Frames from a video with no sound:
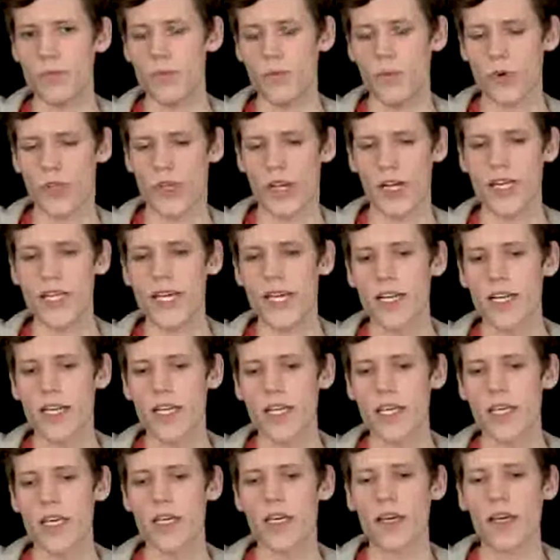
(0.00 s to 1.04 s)
With
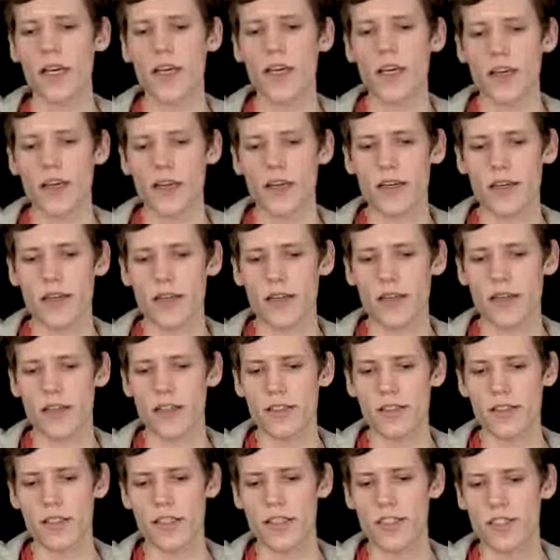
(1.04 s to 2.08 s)
identity,
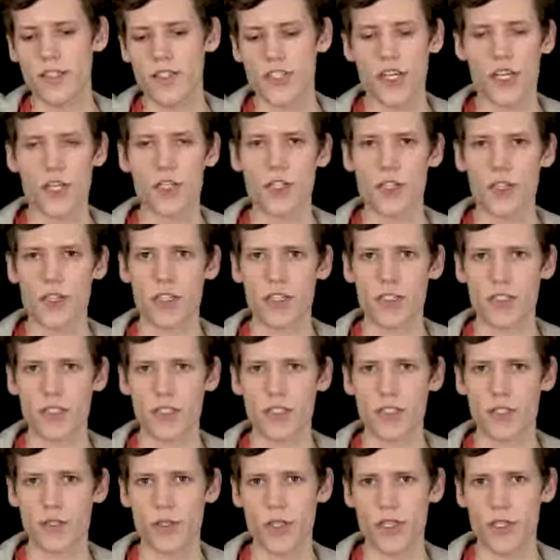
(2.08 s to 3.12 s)
the discussion
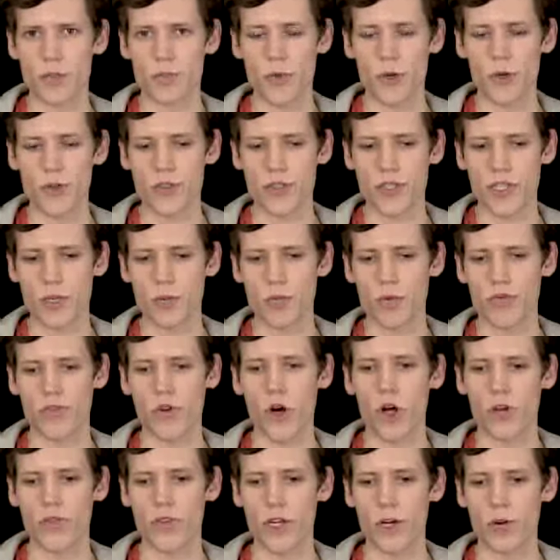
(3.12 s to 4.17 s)
is mostly
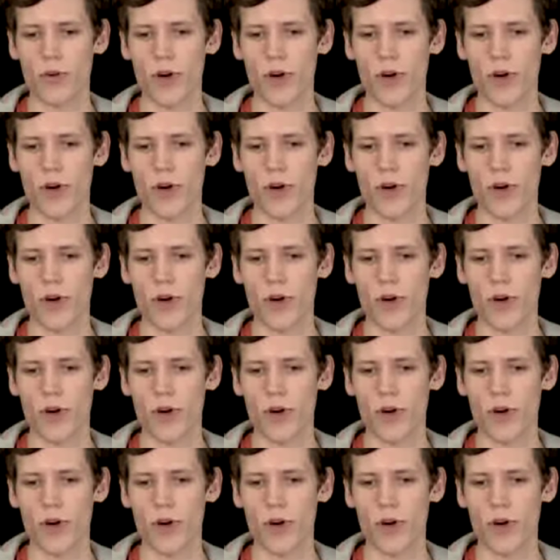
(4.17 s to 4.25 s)
revolving